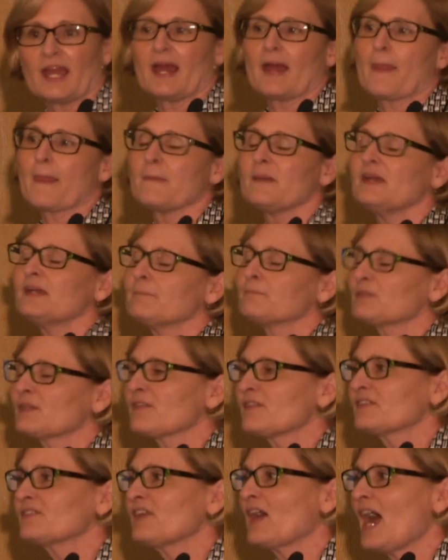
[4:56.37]
And you know,
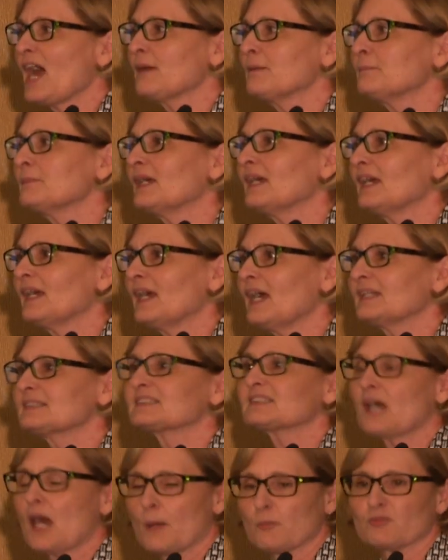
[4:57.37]
the time has
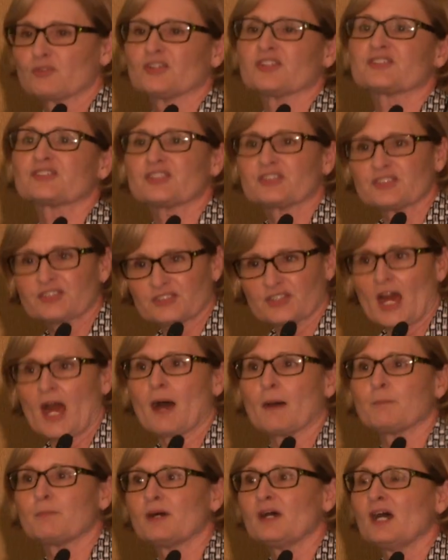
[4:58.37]
come for us to
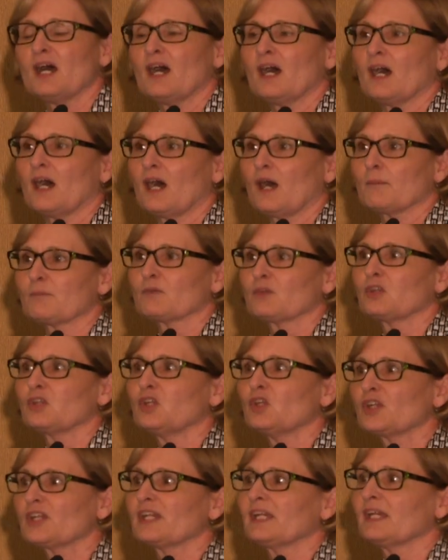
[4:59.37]
stop
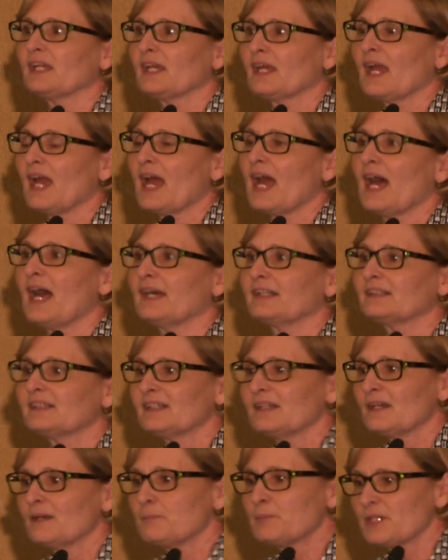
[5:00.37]
looking at
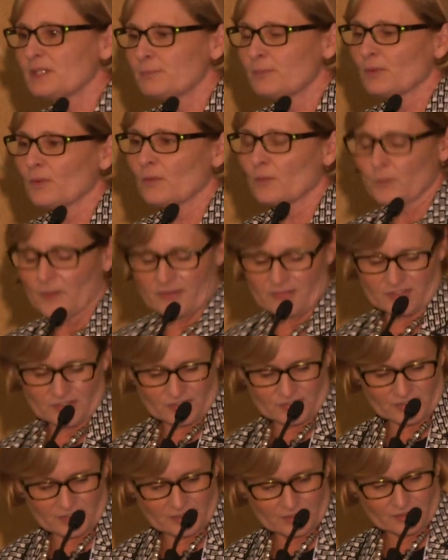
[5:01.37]
people with
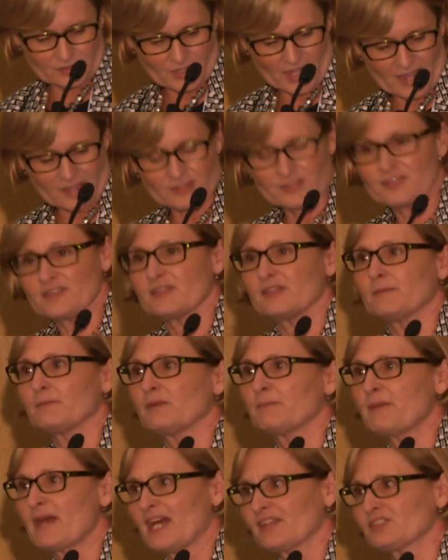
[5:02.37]
disease as the
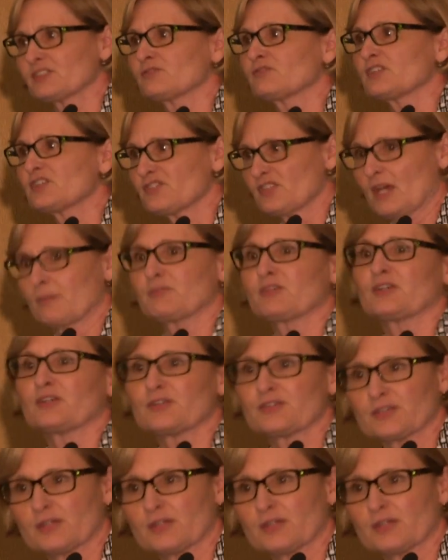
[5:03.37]
passive receptors